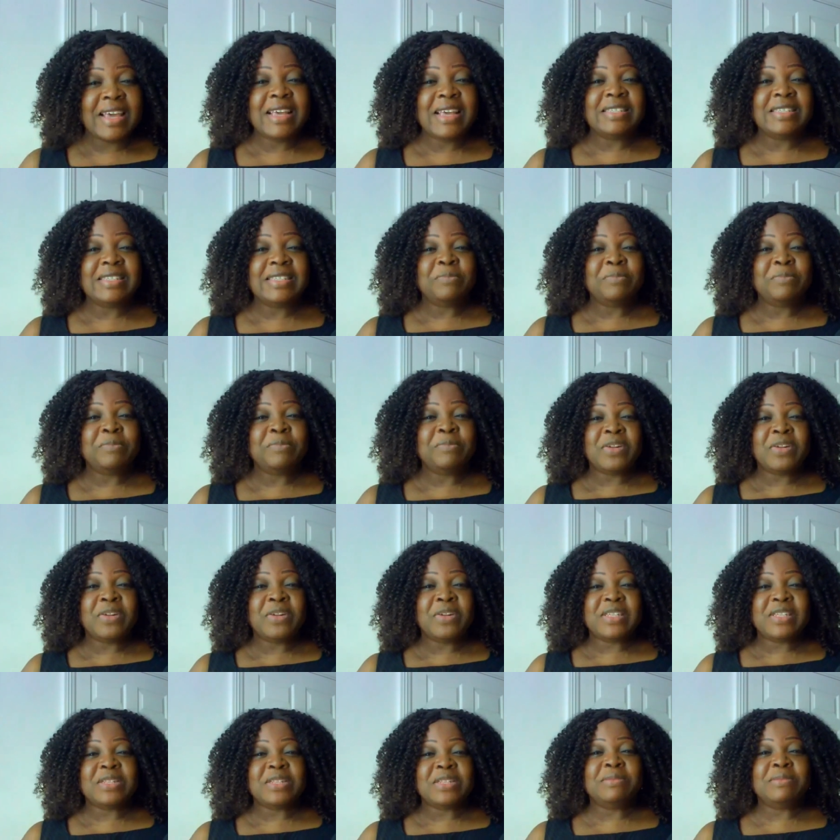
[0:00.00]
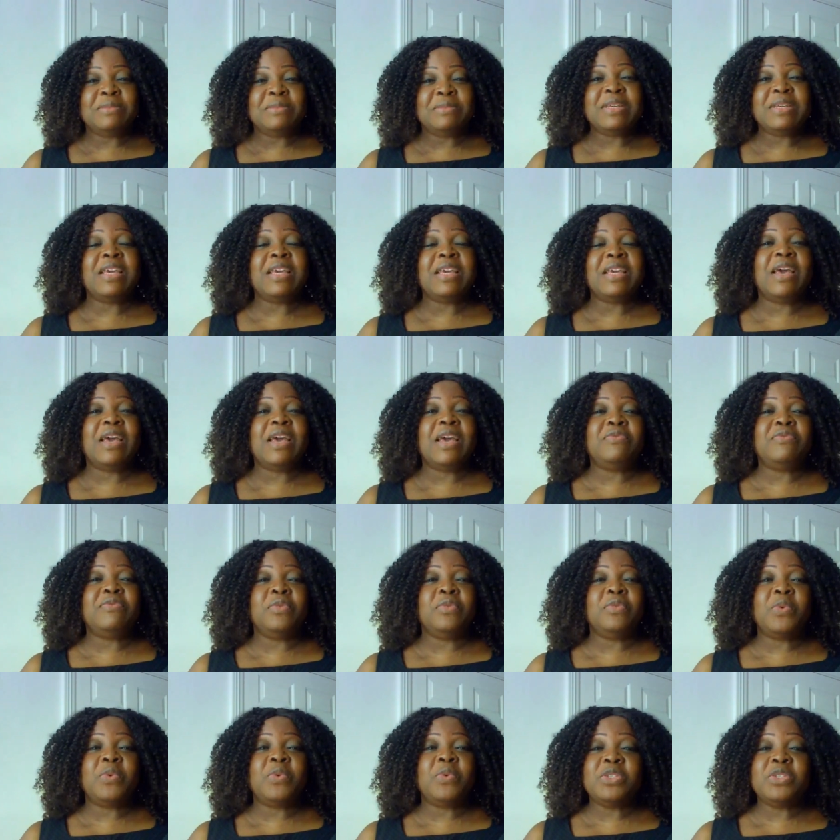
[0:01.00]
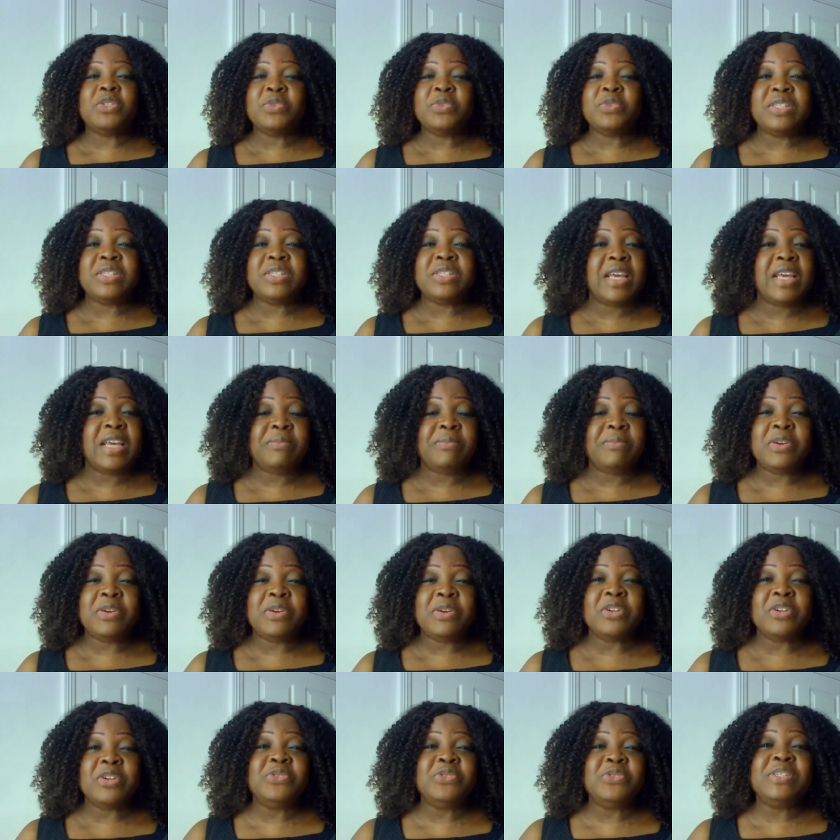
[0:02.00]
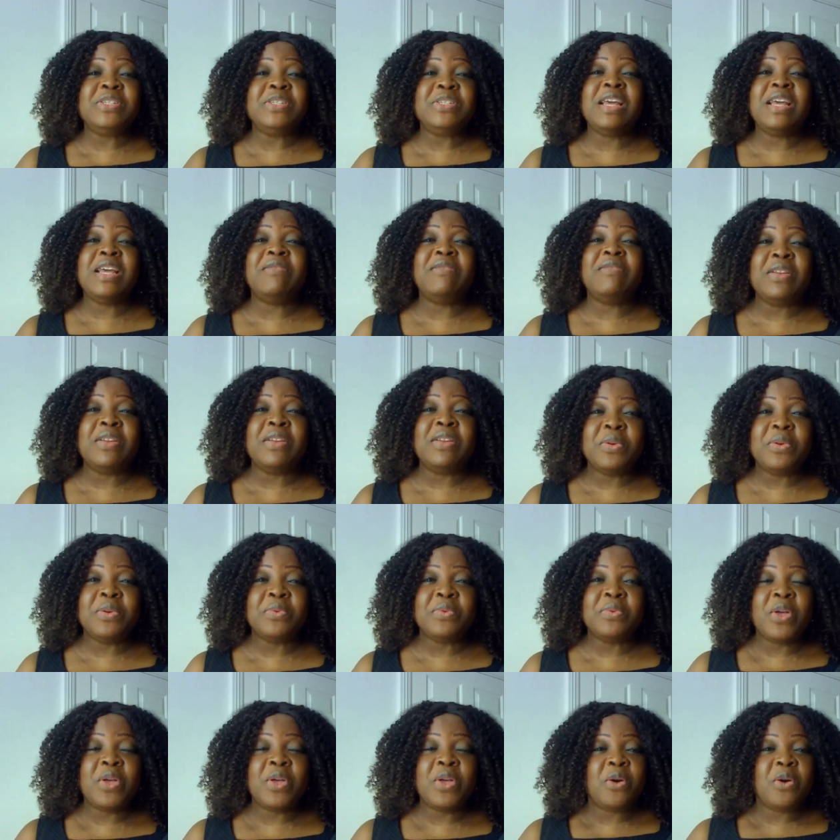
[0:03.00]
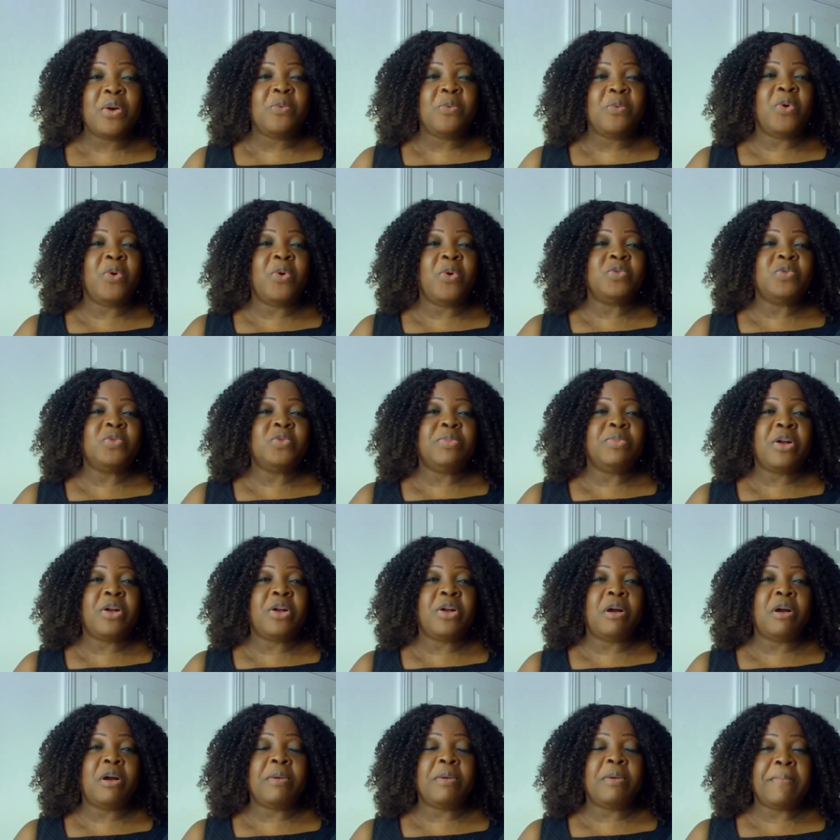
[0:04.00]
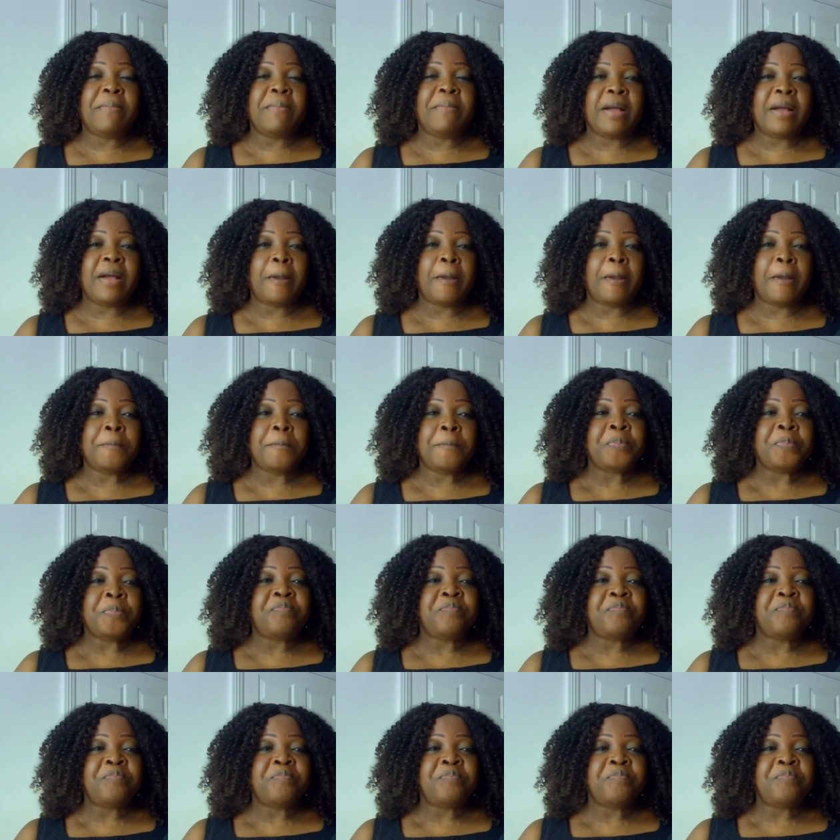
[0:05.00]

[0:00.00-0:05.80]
It's important to be careful what you say because you never know what will be coming back.